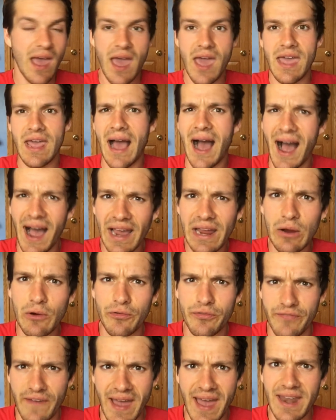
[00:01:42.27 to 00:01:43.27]
a higher
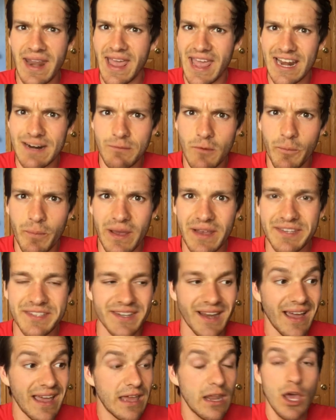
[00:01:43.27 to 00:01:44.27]
fat animal-based
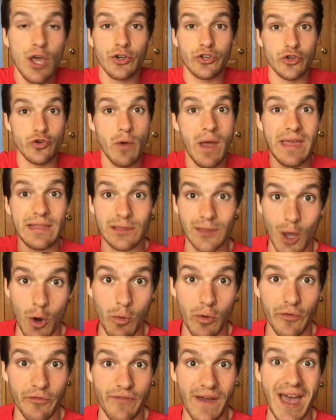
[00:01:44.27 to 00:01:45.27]
diet to a
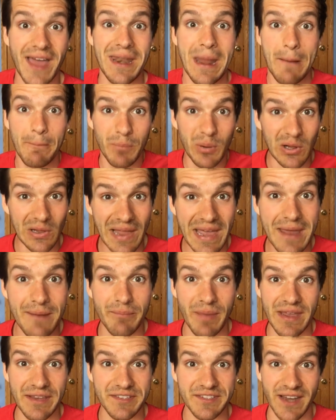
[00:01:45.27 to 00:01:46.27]
lower fat
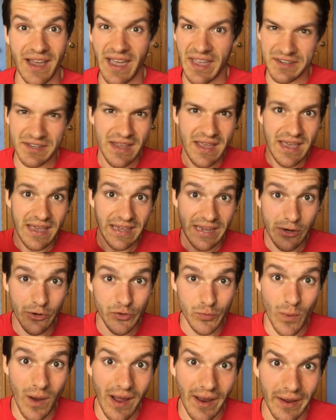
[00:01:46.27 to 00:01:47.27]
plant-based diet. Here's
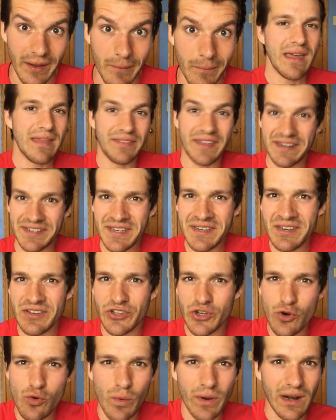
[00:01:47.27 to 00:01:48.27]
why. They didn't
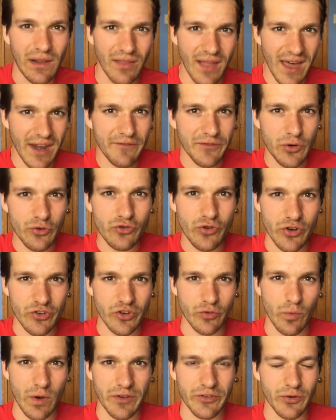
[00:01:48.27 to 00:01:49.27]
do what a lot of
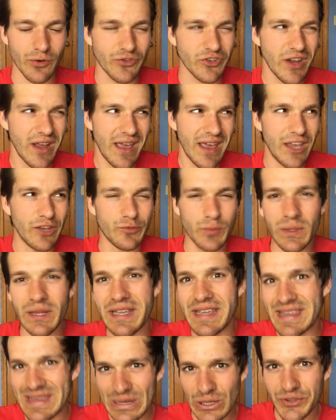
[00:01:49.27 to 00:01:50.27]
nutrition research is really
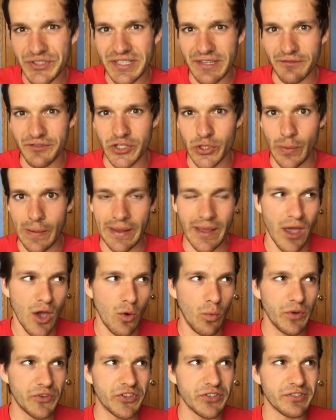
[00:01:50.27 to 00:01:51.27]
guilty of doing,
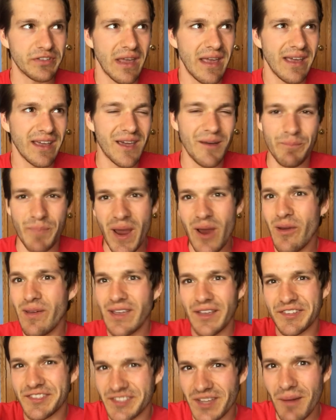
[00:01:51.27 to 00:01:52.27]
which is comparing
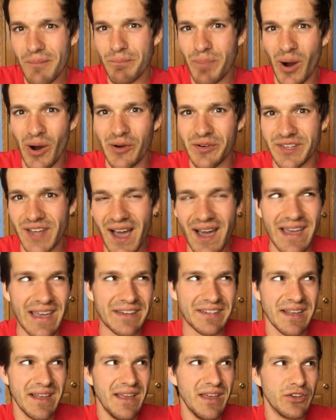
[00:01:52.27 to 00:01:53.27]
a subpar
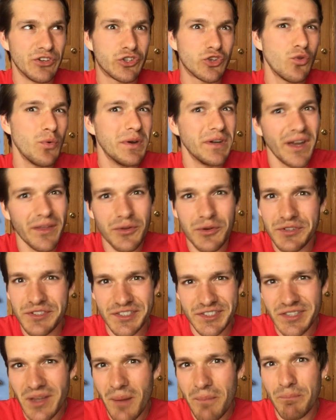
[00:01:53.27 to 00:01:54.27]
diet to another
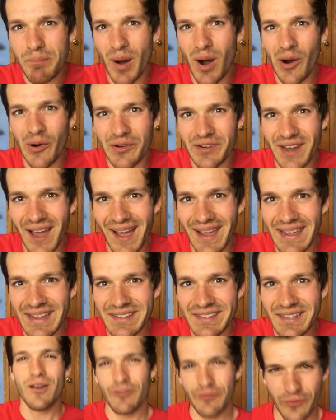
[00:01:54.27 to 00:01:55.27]
subpar
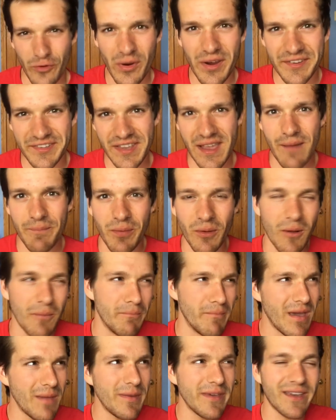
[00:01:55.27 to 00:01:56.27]
diet. For example,
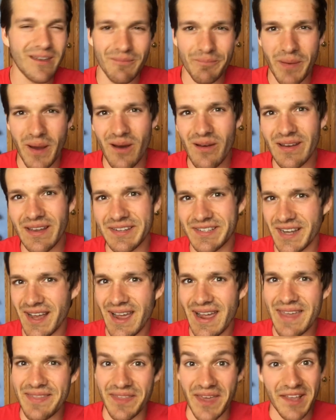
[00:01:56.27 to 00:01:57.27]
maybe comparing a
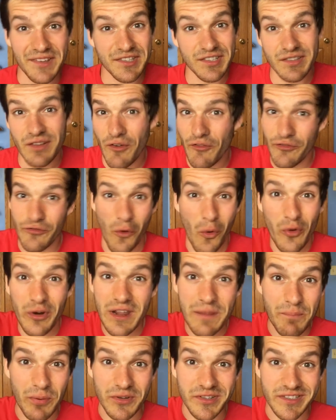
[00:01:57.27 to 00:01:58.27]
diet that's
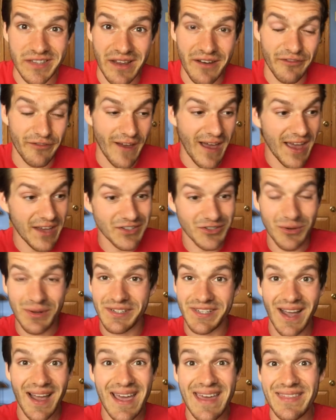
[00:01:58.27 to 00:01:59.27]
40% fat to a
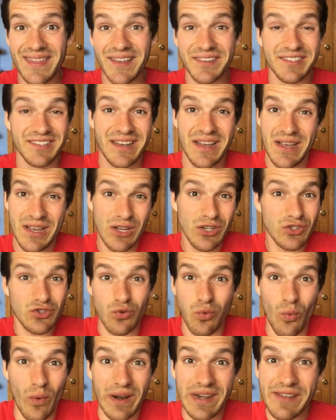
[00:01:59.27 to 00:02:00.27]
diet that's
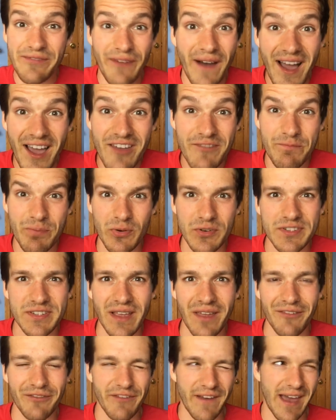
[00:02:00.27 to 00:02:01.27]
25%
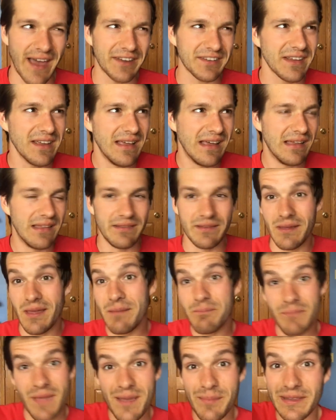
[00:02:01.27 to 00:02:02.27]
fat. And
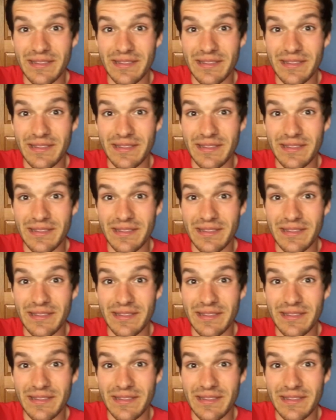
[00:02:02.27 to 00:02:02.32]
then maybe